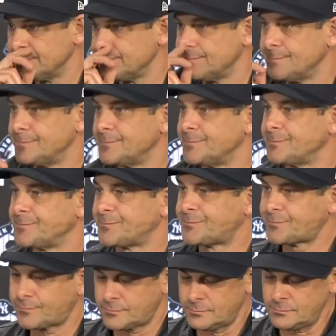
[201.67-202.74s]
You had said
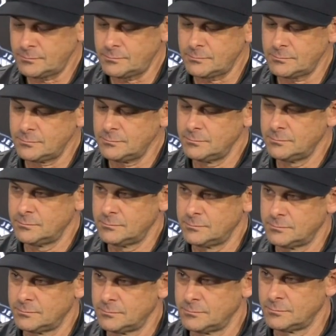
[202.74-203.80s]
before the game that there was
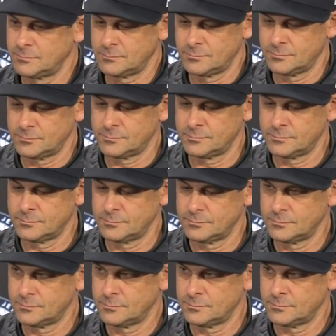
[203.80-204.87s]
no new news on Anthony
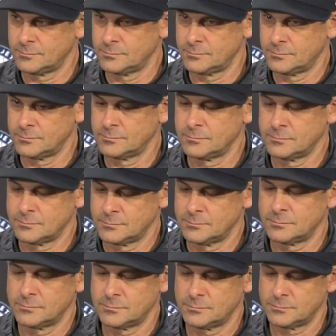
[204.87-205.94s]
Rizzo, but you might have
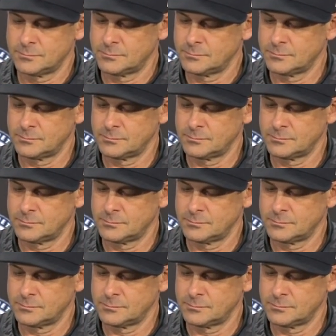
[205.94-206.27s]
something later.